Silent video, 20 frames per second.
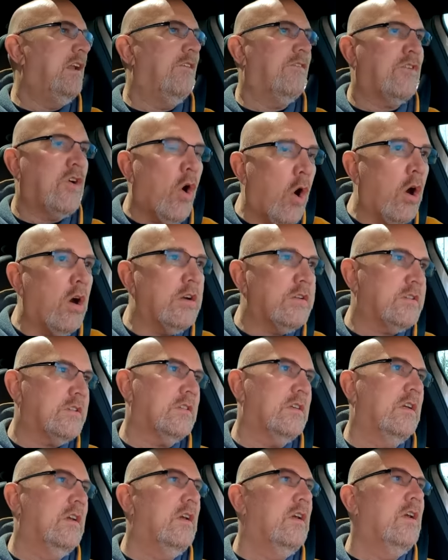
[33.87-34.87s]
of
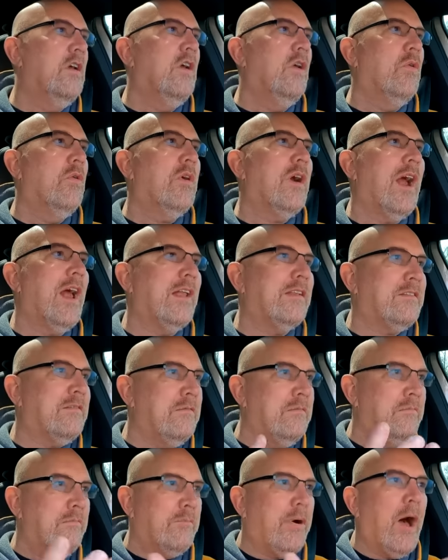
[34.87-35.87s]
course, we're at
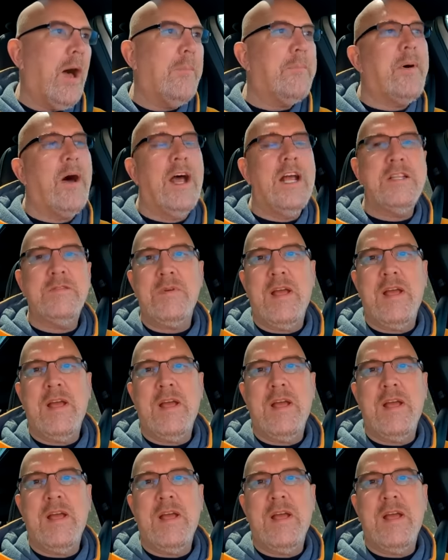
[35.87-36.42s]
Popeyes.